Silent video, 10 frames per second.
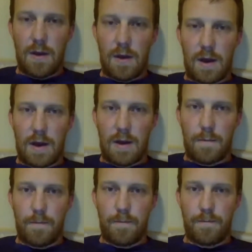
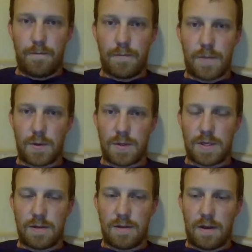Um,
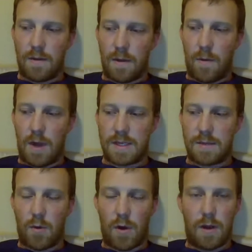those that want
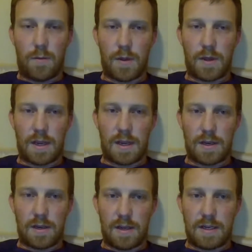some more help with it
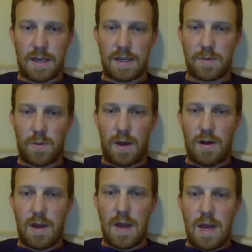can attend as well.